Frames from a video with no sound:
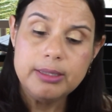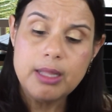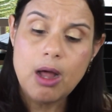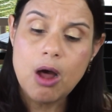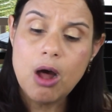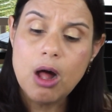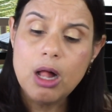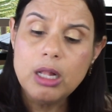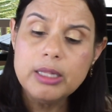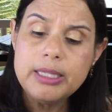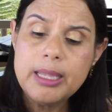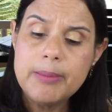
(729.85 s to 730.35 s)

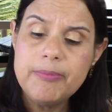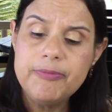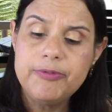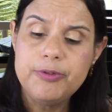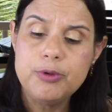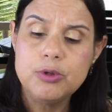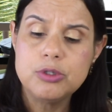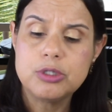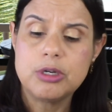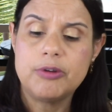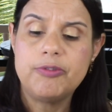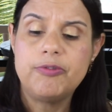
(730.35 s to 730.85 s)
All them
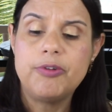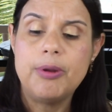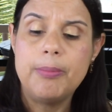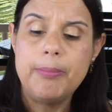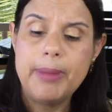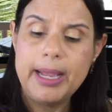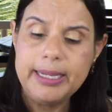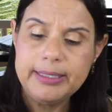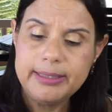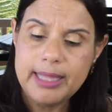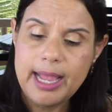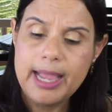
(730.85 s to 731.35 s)
views are from
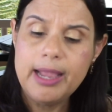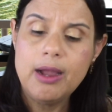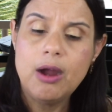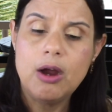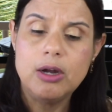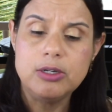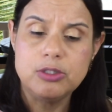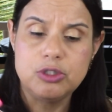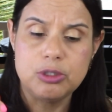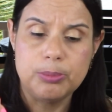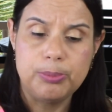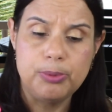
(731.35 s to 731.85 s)
my
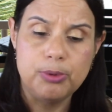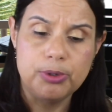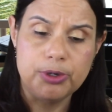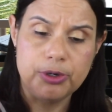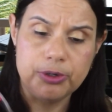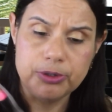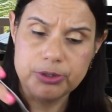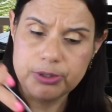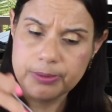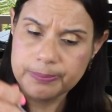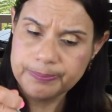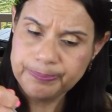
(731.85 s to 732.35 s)
diehard
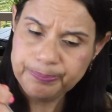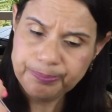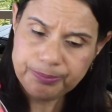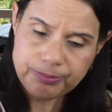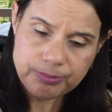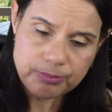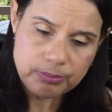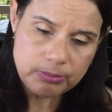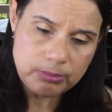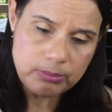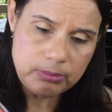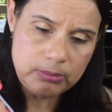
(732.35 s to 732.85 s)
supporters.
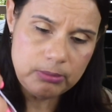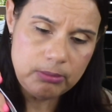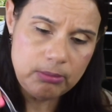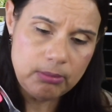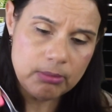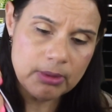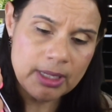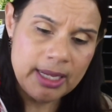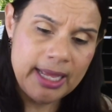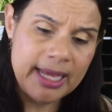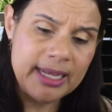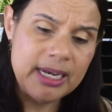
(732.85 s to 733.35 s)

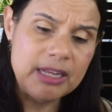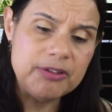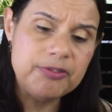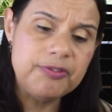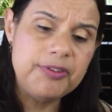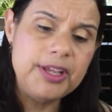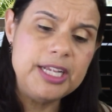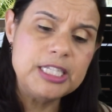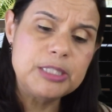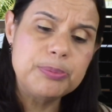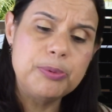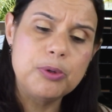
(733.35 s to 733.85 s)
And at
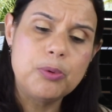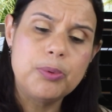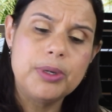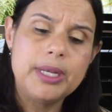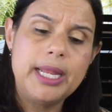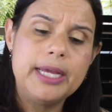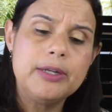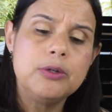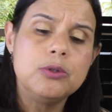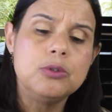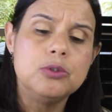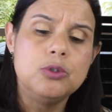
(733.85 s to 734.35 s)
Facebook,
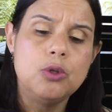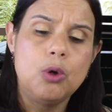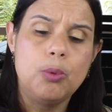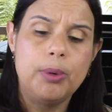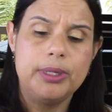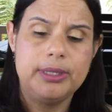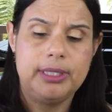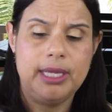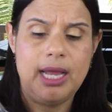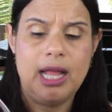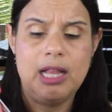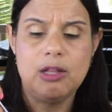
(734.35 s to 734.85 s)
well, I don't know
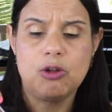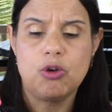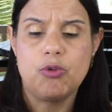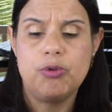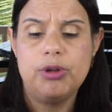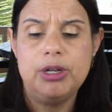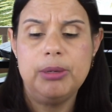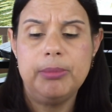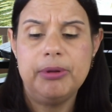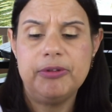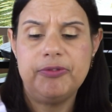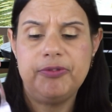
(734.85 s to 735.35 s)
what the
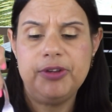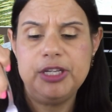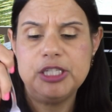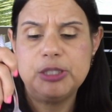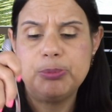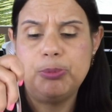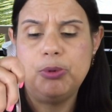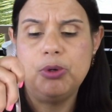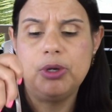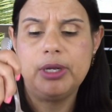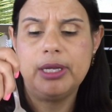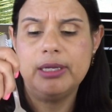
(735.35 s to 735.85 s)
algorithm at
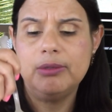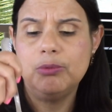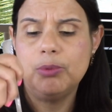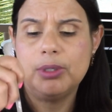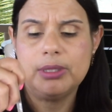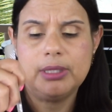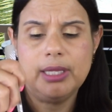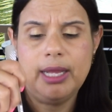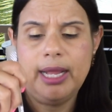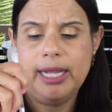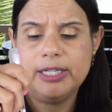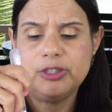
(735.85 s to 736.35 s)
Facebook and
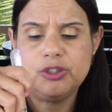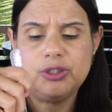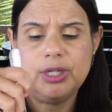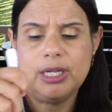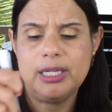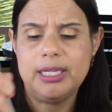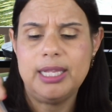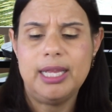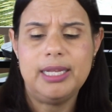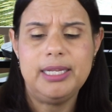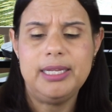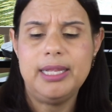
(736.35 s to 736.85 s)
what the
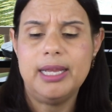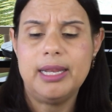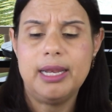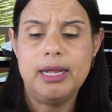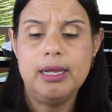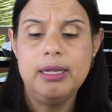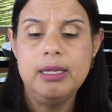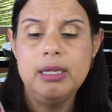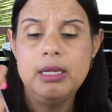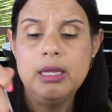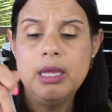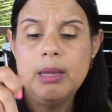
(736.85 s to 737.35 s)
hashtag, yada,
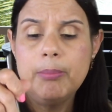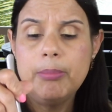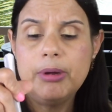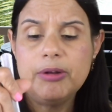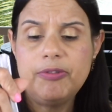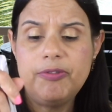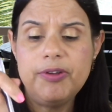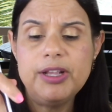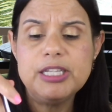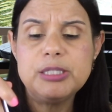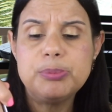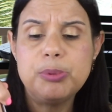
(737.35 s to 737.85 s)
yada. But
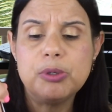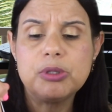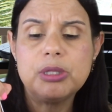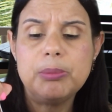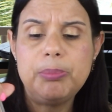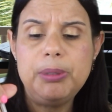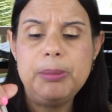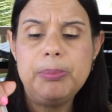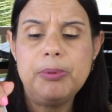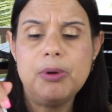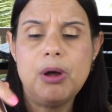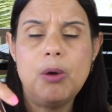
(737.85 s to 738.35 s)
Facebook, the
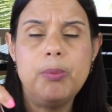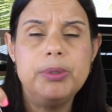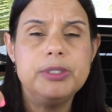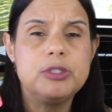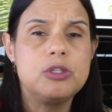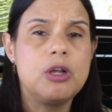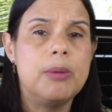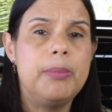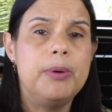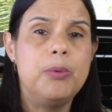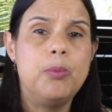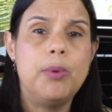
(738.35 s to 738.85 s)
people
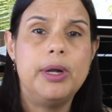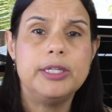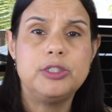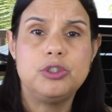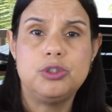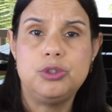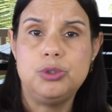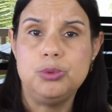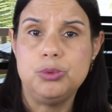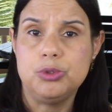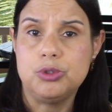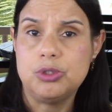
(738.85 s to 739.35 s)
always come and
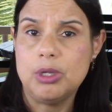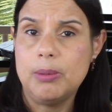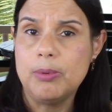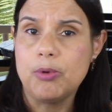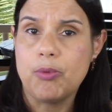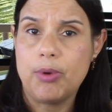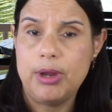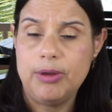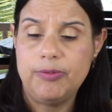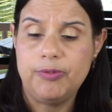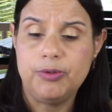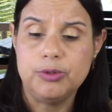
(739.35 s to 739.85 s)
watch too. So I'm
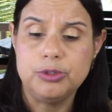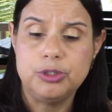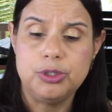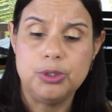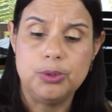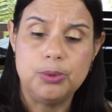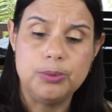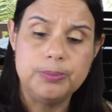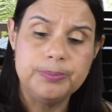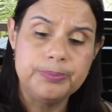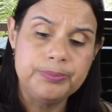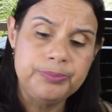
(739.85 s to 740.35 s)
grateful
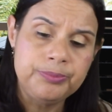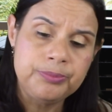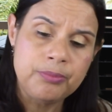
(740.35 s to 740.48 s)
too.